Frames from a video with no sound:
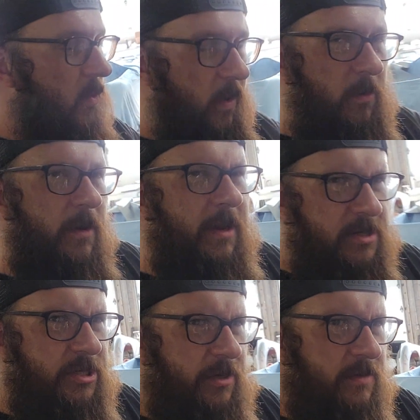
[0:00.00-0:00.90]
we
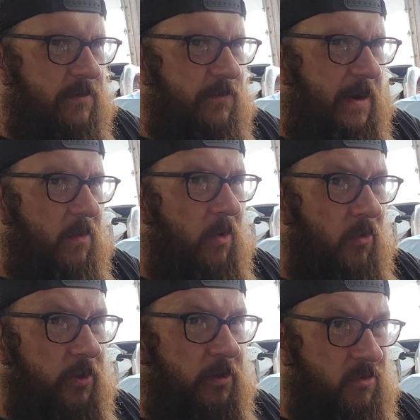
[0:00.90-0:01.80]
re-engineered this
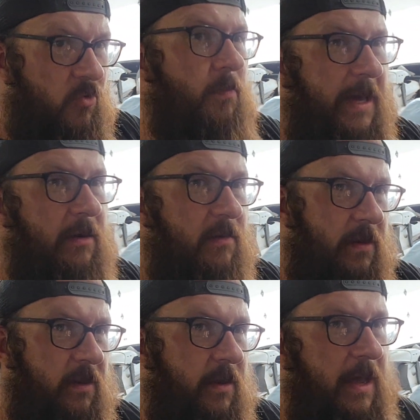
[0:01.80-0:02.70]
firewall to do better
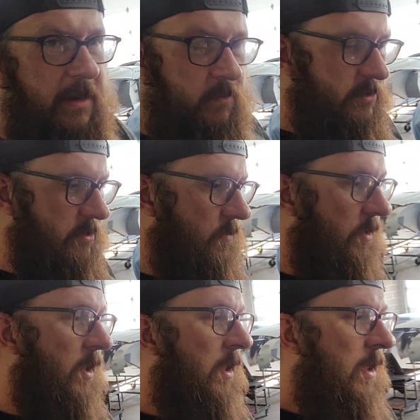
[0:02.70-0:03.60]
than Lagonda was doing.
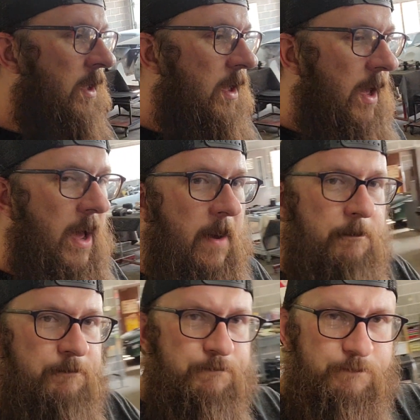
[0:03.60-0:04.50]
But